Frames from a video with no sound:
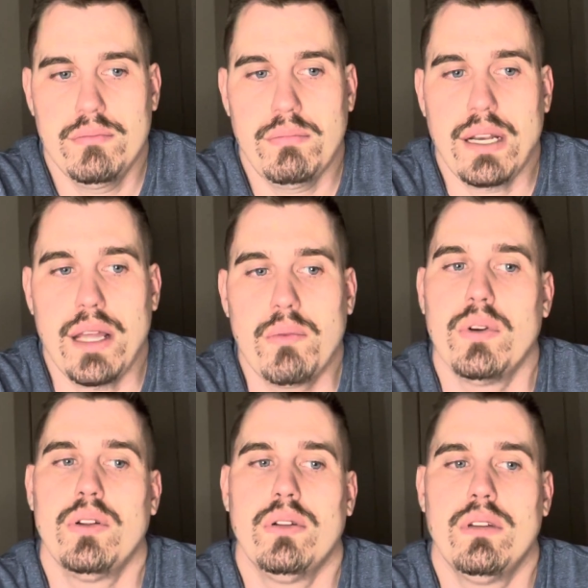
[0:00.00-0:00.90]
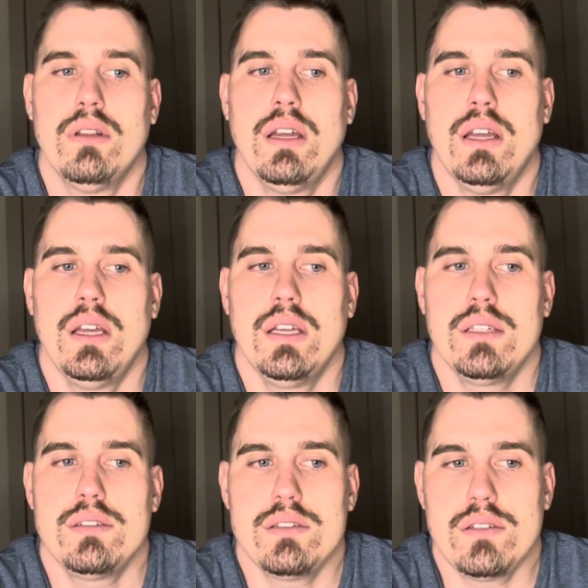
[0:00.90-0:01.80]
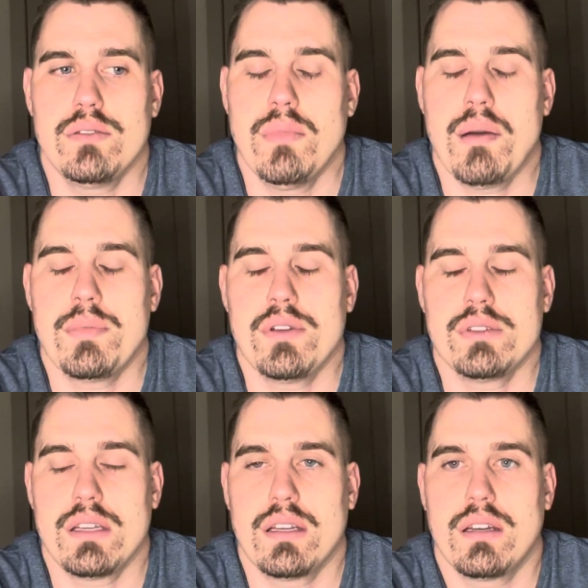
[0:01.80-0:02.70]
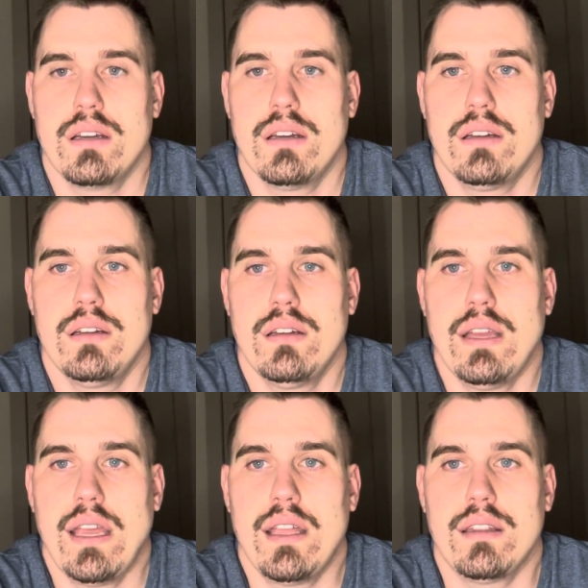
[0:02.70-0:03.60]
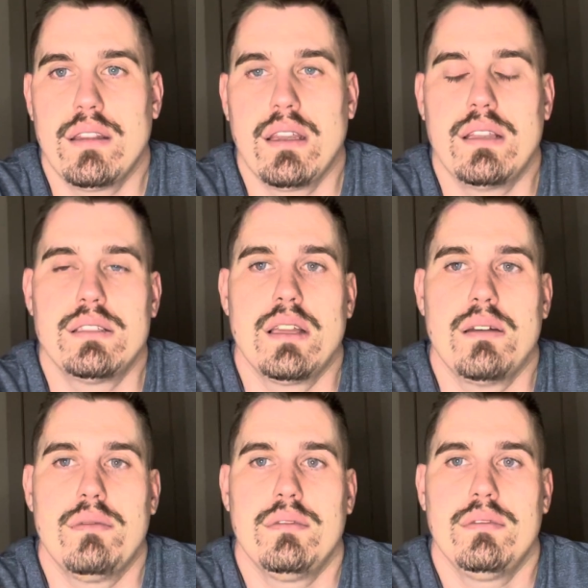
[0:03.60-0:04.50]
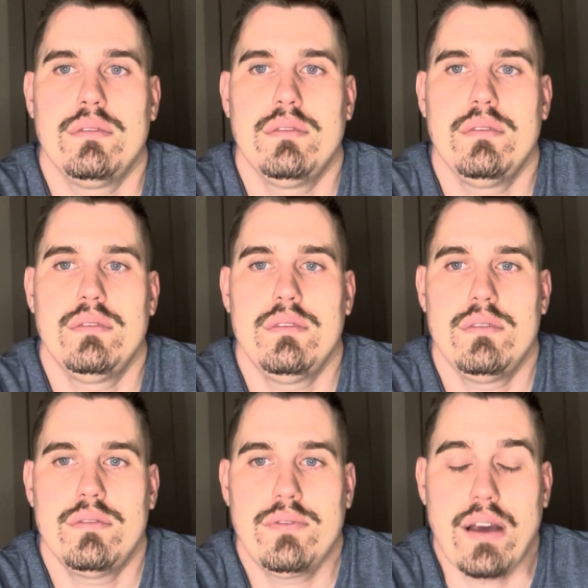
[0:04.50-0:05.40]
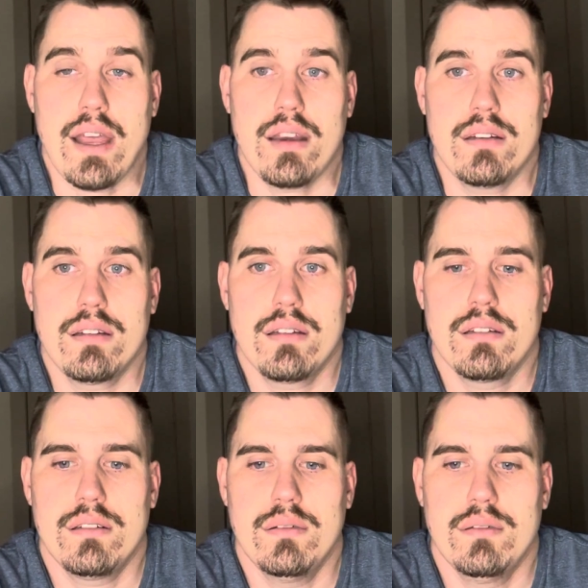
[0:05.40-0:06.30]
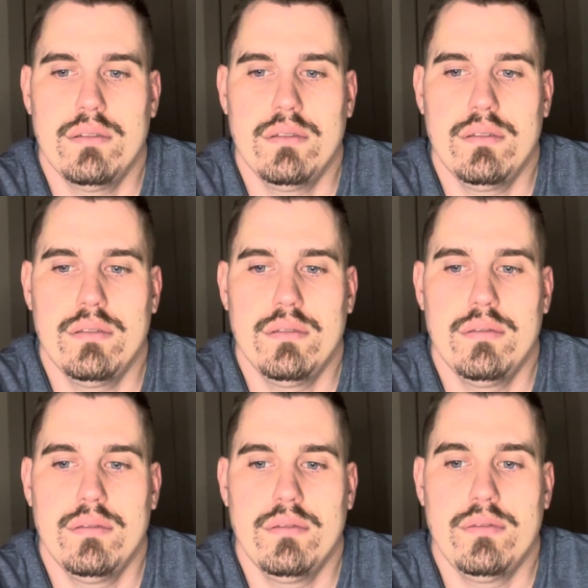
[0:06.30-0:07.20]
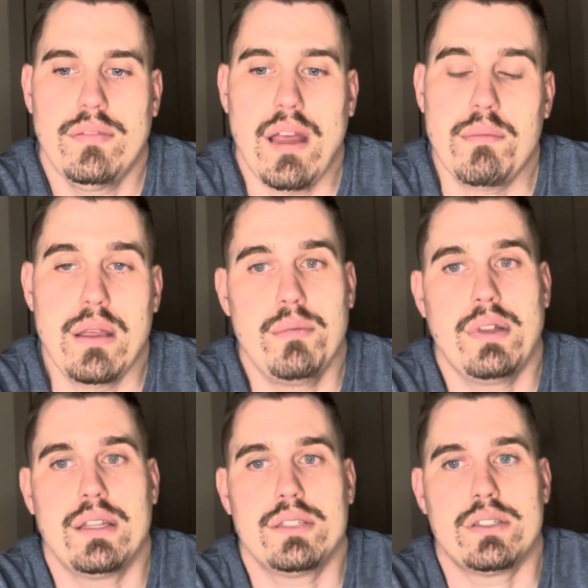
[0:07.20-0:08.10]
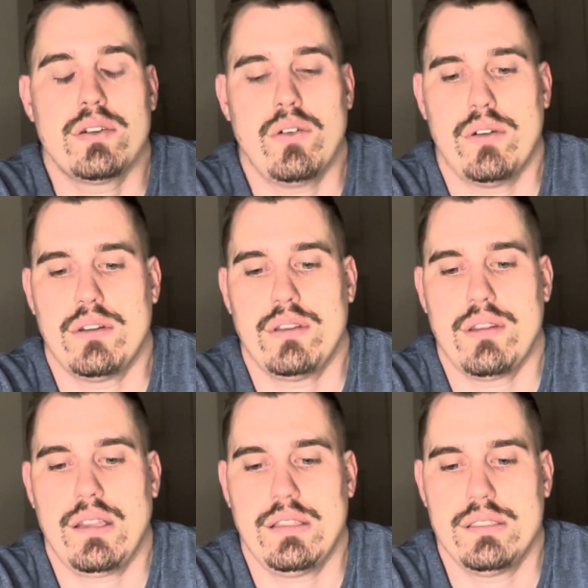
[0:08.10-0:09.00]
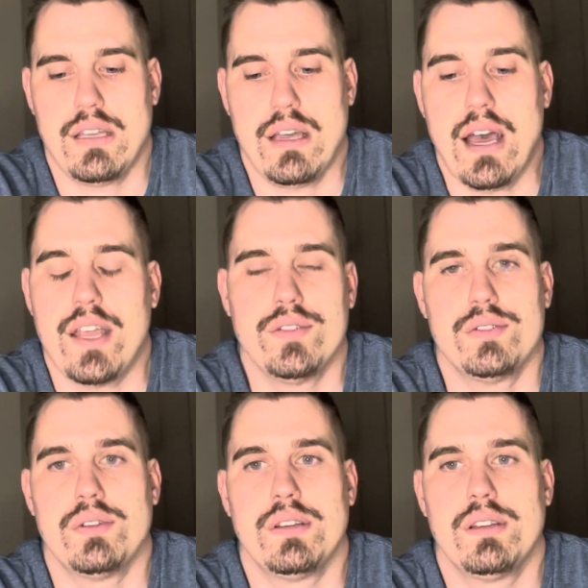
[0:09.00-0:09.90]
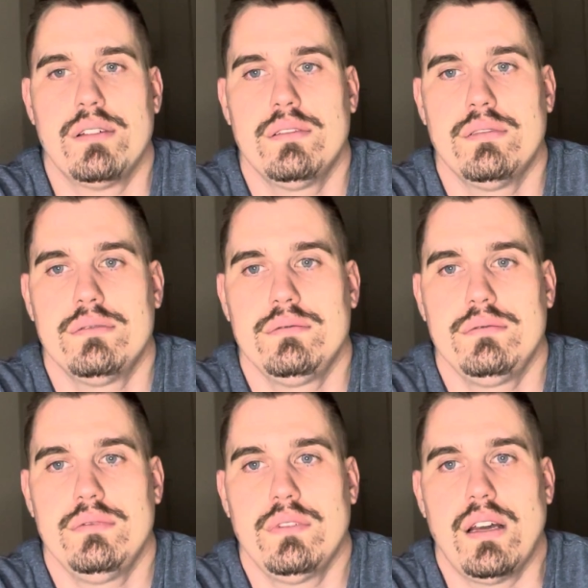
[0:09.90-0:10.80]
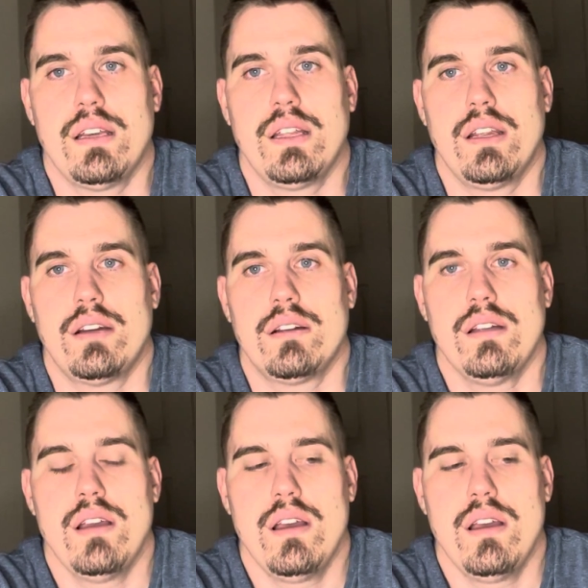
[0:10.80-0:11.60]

But I will do my music and the things that find me pleasure or the things that I enjoy on here.